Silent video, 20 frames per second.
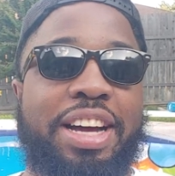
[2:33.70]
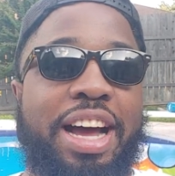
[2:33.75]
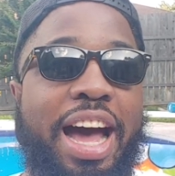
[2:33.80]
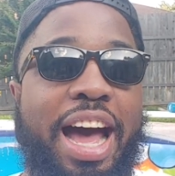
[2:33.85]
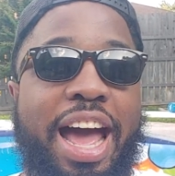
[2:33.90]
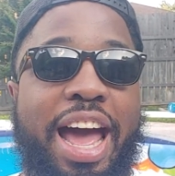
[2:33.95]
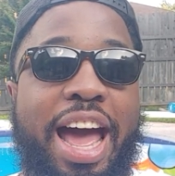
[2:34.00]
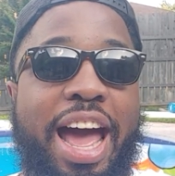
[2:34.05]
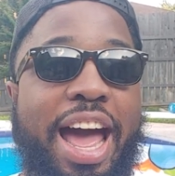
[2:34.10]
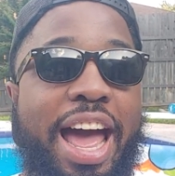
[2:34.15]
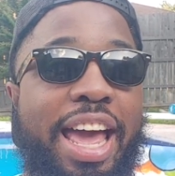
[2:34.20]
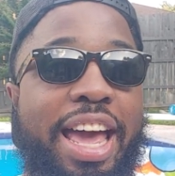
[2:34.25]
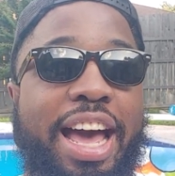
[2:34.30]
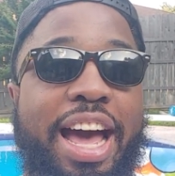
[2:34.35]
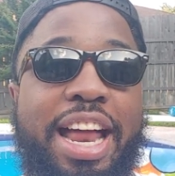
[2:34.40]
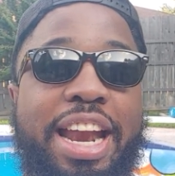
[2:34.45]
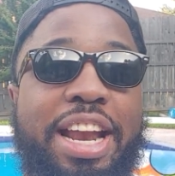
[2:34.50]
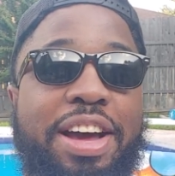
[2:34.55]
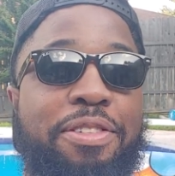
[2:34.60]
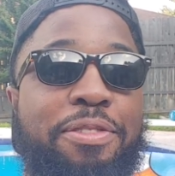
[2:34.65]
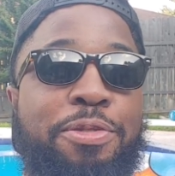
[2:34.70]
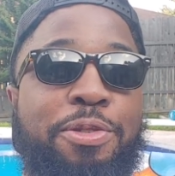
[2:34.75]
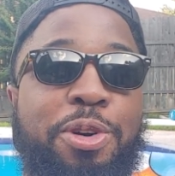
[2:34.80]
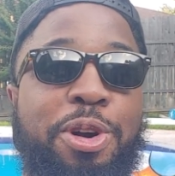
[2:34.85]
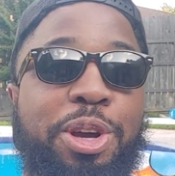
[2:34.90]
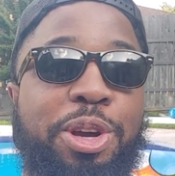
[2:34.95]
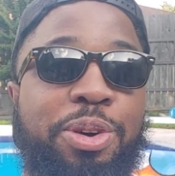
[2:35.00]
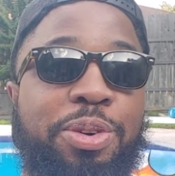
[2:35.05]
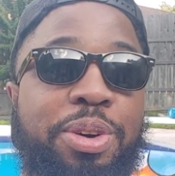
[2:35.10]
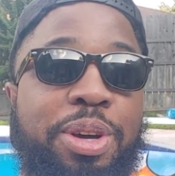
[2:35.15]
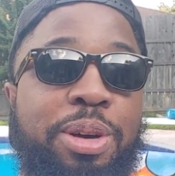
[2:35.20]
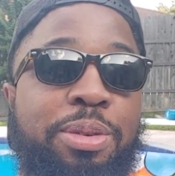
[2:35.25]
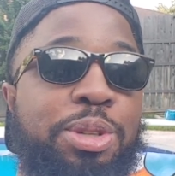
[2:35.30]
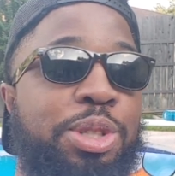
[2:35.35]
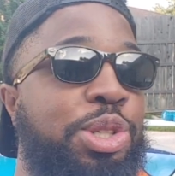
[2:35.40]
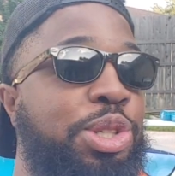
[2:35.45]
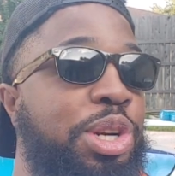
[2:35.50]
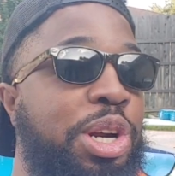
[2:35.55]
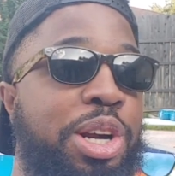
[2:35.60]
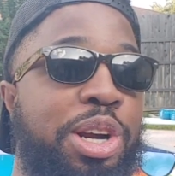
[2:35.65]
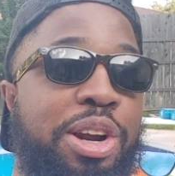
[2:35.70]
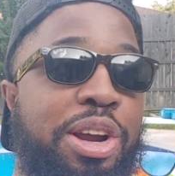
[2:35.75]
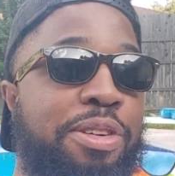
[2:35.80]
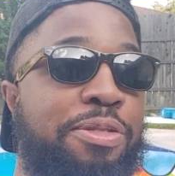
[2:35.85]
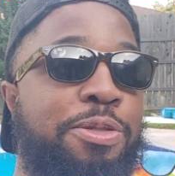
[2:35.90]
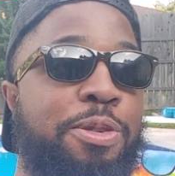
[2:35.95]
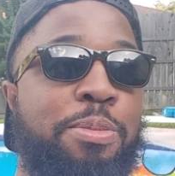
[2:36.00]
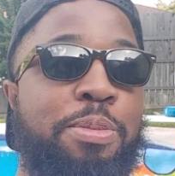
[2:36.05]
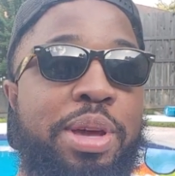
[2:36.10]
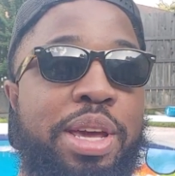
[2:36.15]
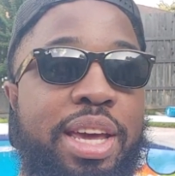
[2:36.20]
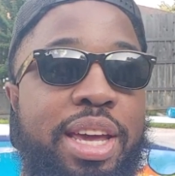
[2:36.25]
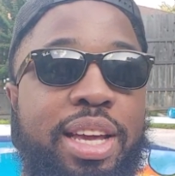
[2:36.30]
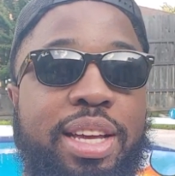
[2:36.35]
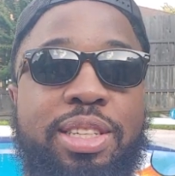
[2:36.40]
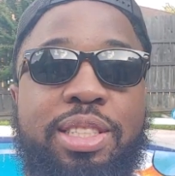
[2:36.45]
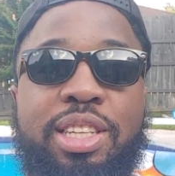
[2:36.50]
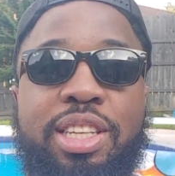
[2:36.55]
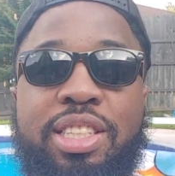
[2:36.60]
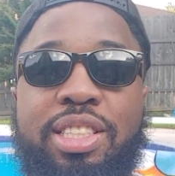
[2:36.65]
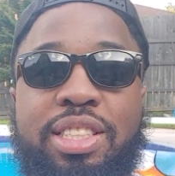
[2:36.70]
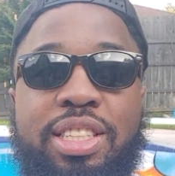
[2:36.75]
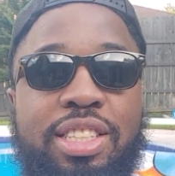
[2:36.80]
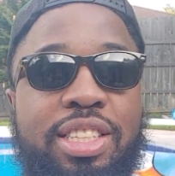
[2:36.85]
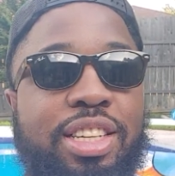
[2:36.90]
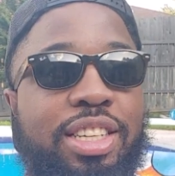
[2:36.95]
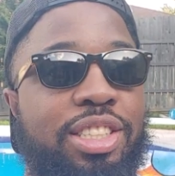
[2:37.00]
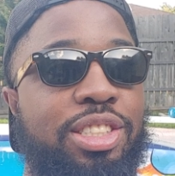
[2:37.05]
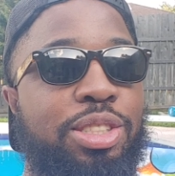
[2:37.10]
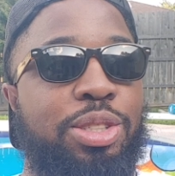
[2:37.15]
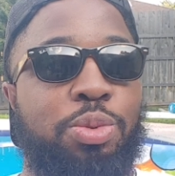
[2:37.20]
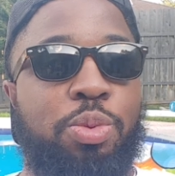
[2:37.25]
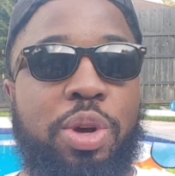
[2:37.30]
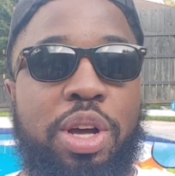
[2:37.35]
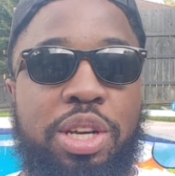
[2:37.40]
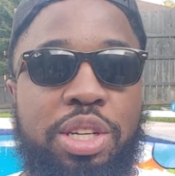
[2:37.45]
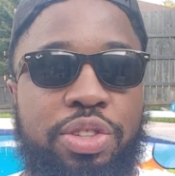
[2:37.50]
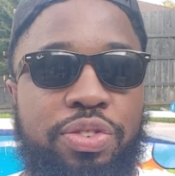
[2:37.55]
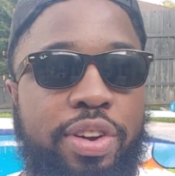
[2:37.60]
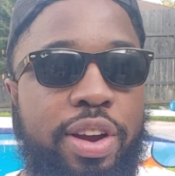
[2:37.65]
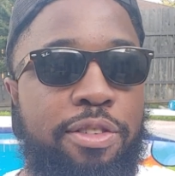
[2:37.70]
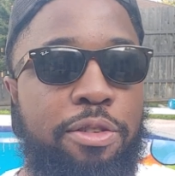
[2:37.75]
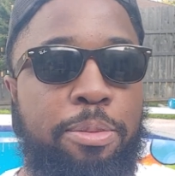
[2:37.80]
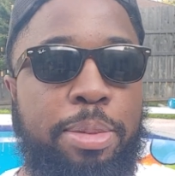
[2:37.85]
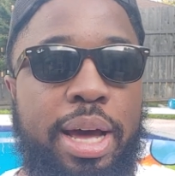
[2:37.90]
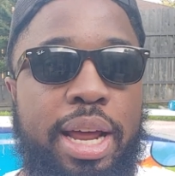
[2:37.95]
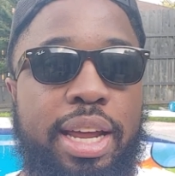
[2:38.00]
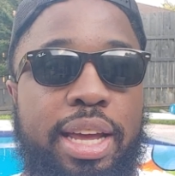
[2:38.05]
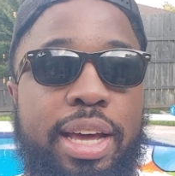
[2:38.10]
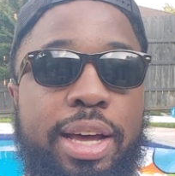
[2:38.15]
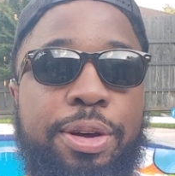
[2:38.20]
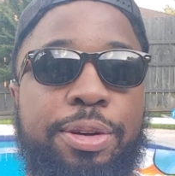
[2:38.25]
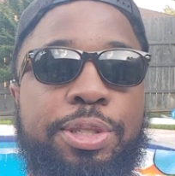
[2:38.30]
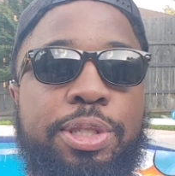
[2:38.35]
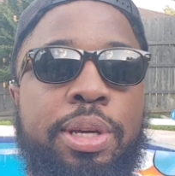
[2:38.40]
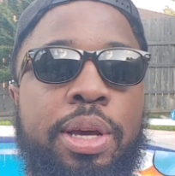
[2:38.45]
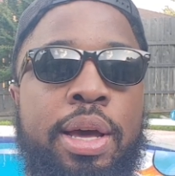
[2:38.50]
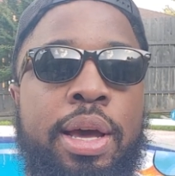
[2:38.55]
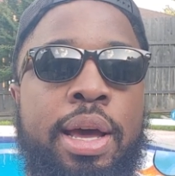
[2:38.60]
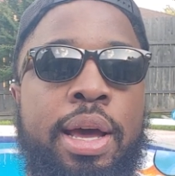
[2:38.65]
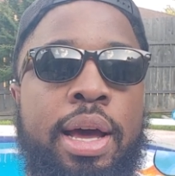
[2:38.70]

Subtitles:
I got nothing for you. It was triggering for me as well as for everybody else.